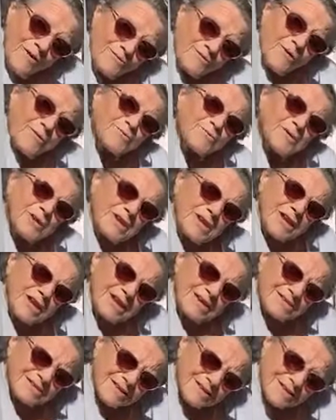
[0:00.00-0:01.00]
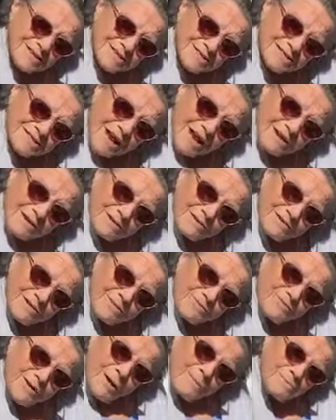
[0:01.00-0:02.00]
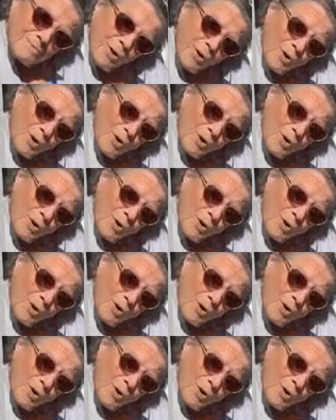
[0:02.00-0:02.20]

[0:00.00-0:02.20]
50 years it'll stand, if not